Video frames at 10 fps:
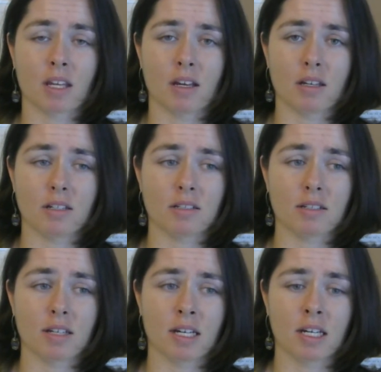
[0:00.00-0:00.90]
And
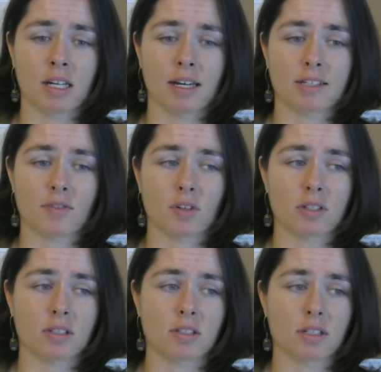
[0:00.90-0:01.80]
as far
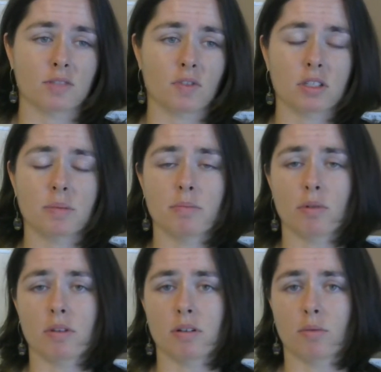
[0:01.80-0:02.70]
as
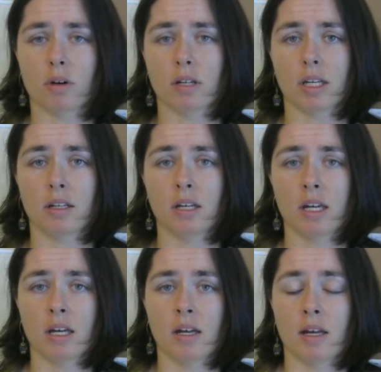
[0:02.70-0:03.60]
people that are wanting
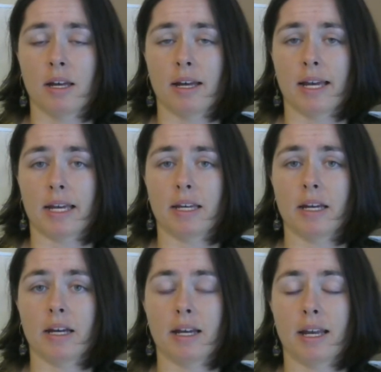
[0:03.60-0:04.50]
a
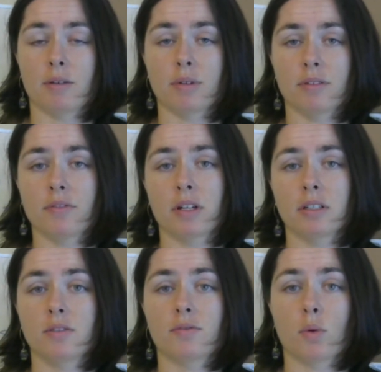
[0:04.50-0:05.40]

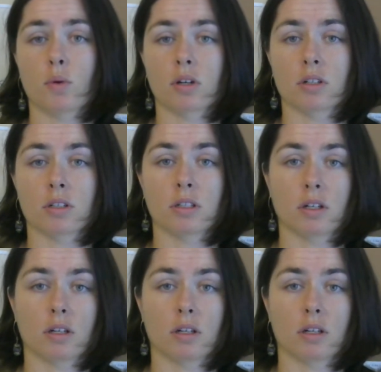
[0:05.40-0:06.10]
refund for